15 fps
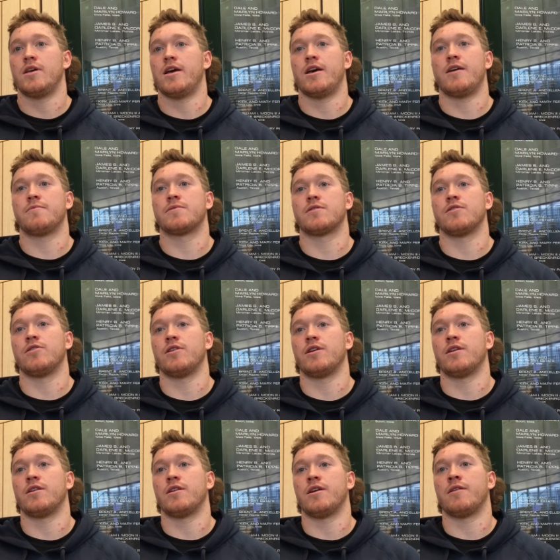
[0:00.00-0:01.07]
Yeah,
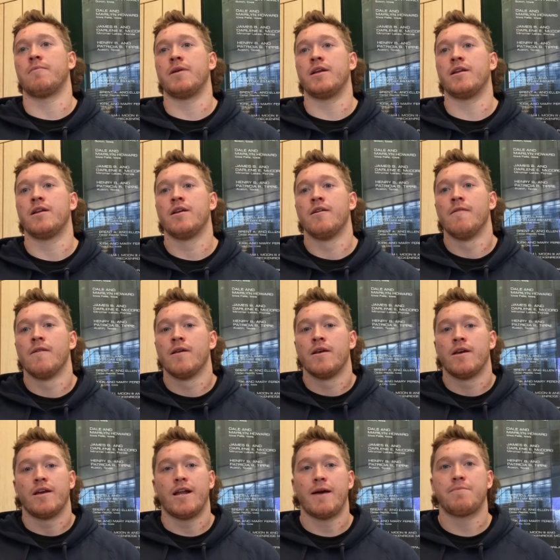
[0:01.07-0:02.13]
absolutely. I mean,
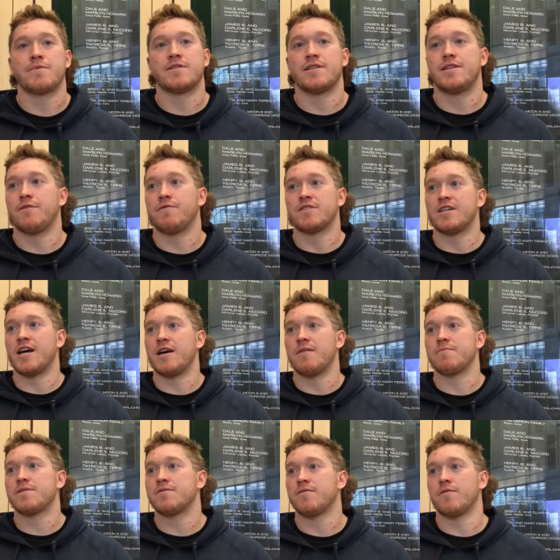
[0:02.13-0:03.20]
it happens at different
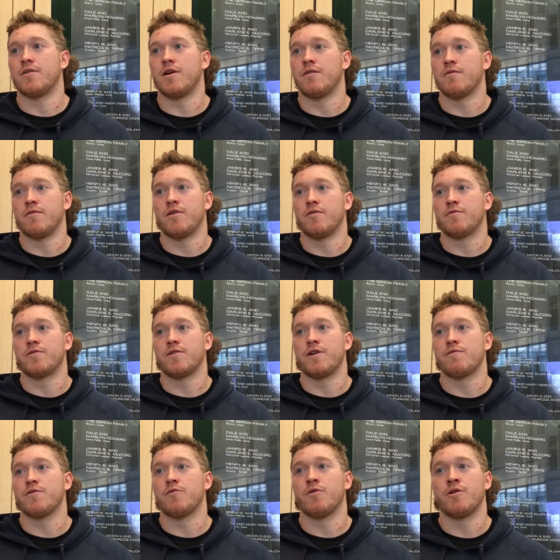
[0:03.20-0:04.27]
times, you know, for
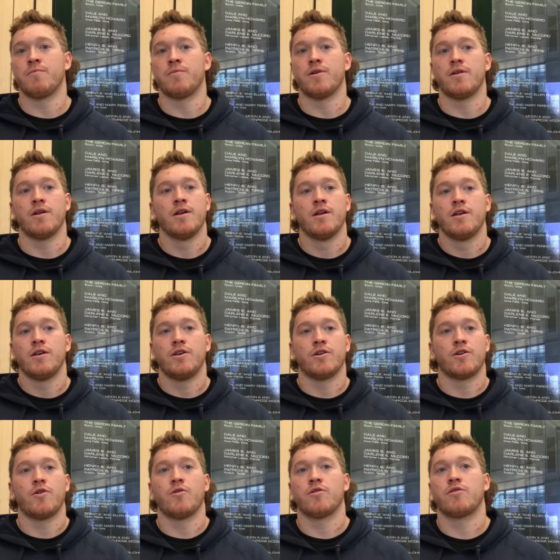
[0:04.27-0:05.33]
everyone. But, you
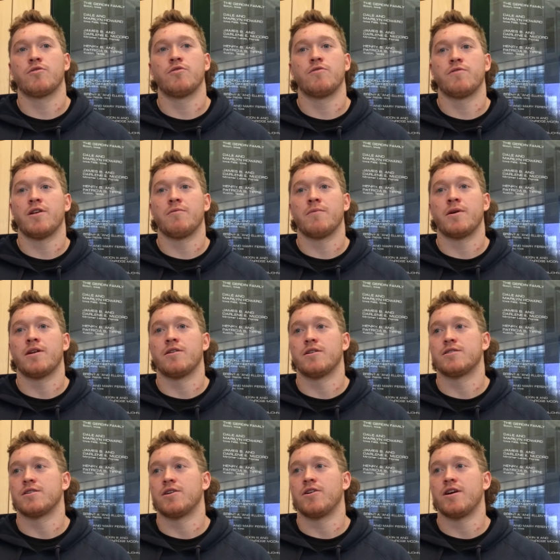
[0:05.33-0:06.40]
know, going through developmental
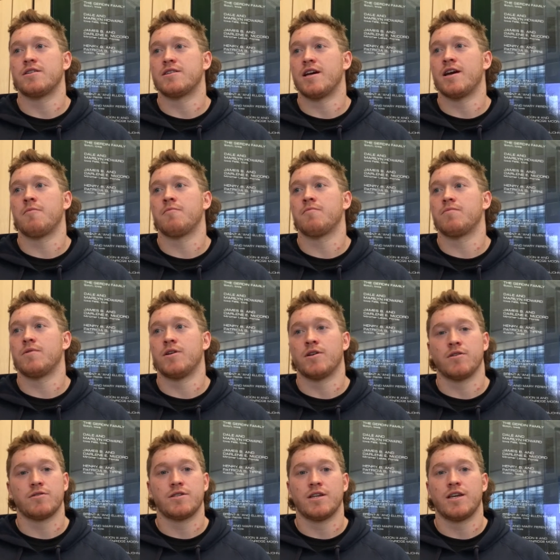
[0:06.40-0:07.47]
is a great time, you
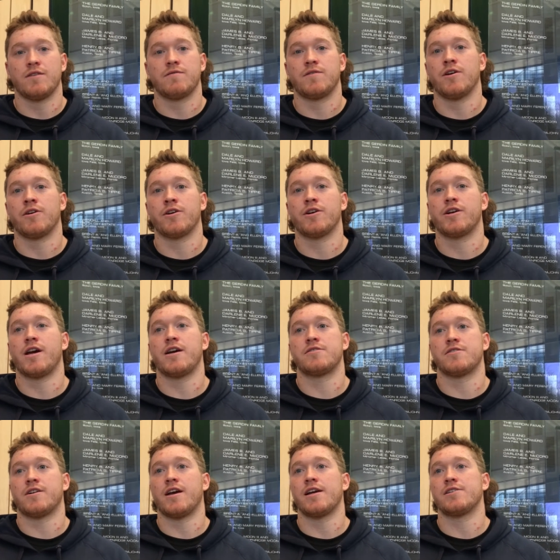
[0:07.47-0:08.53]
know, to give the younger
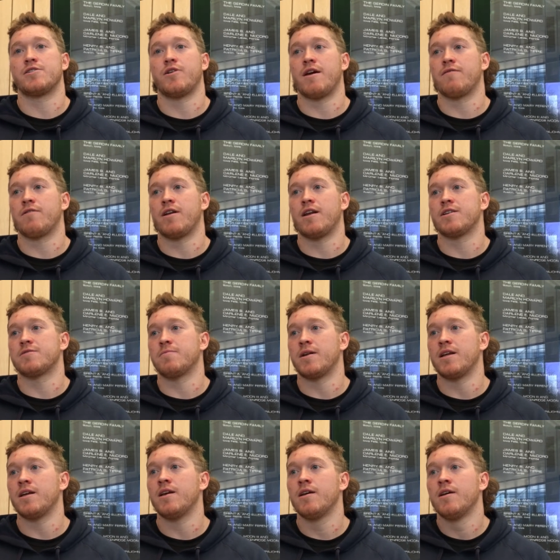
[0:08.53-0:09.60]
guys, you guys who haven't had as
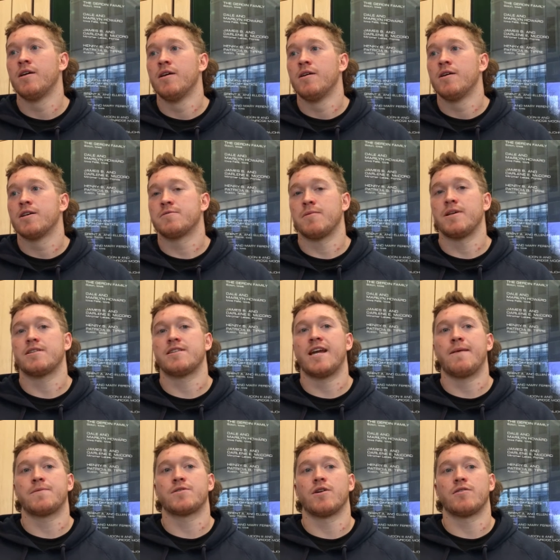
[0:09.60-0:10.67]
many
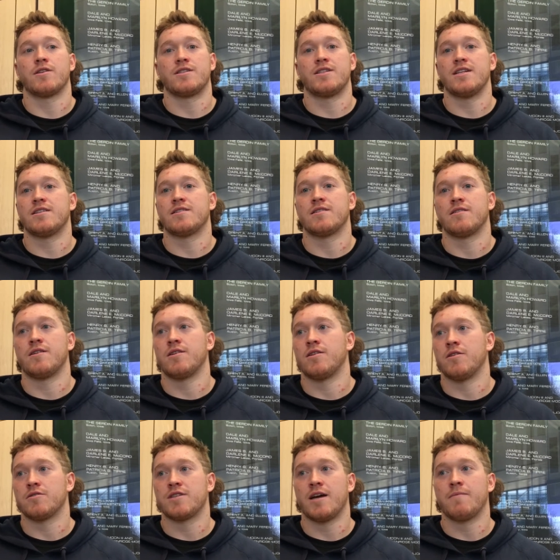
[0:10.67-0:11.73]
snaps throughout the season,
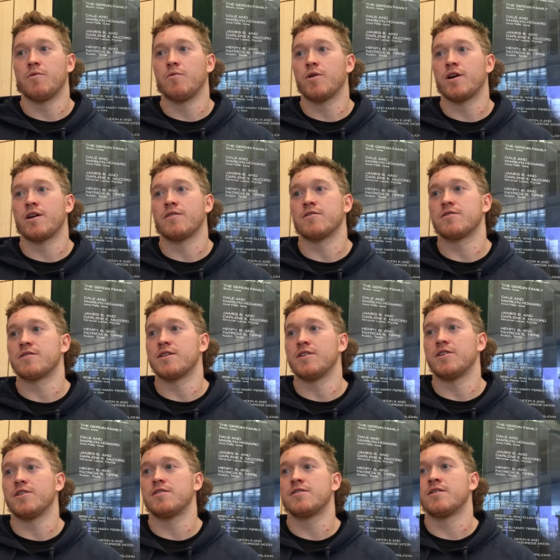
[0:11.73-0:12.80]
you know, time to work on their
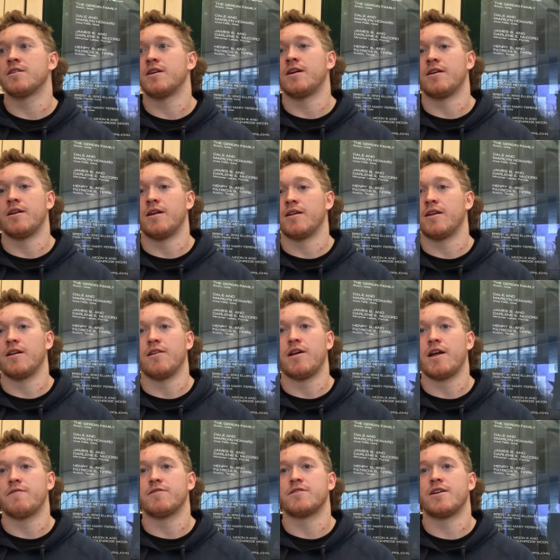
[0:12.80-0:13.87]
skills and get a
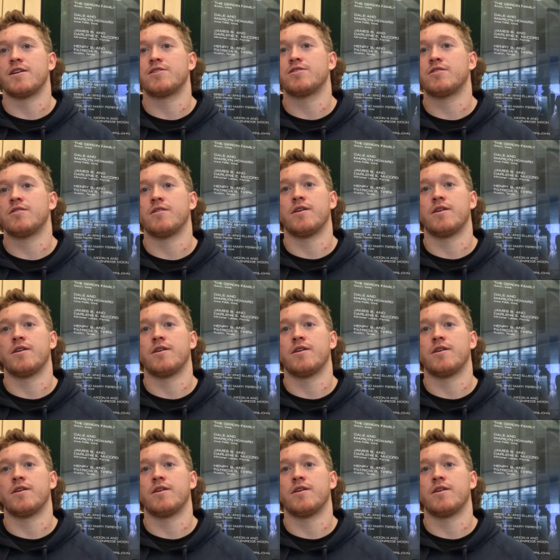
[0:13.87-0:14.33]
lot of attention.